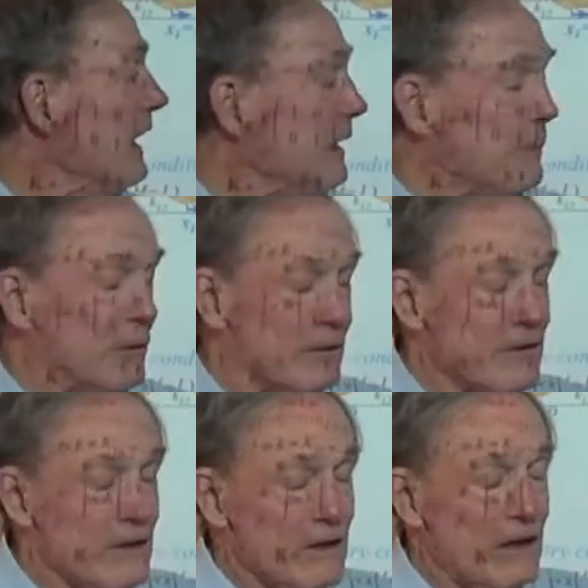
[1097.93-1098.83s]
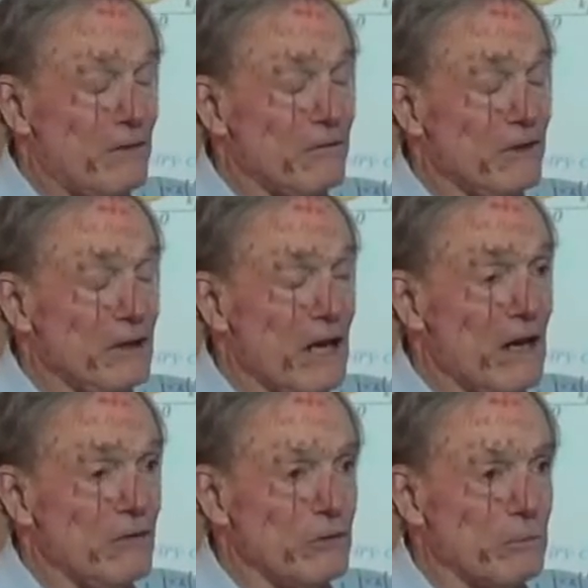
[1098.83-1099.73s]
table of the
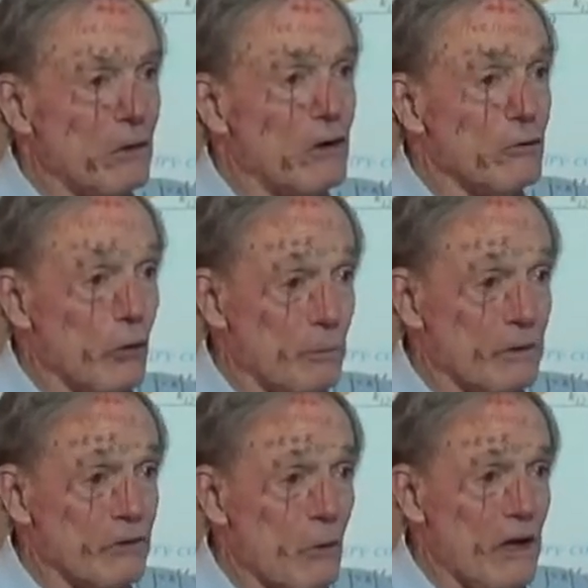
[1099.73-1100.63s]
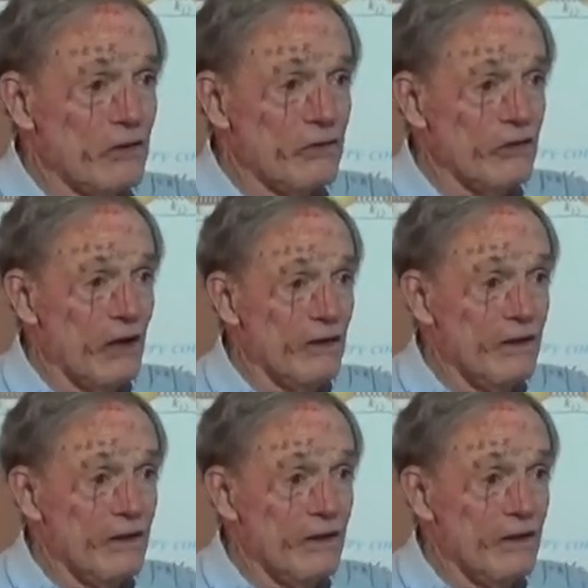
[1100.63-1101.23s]
algebra group in question.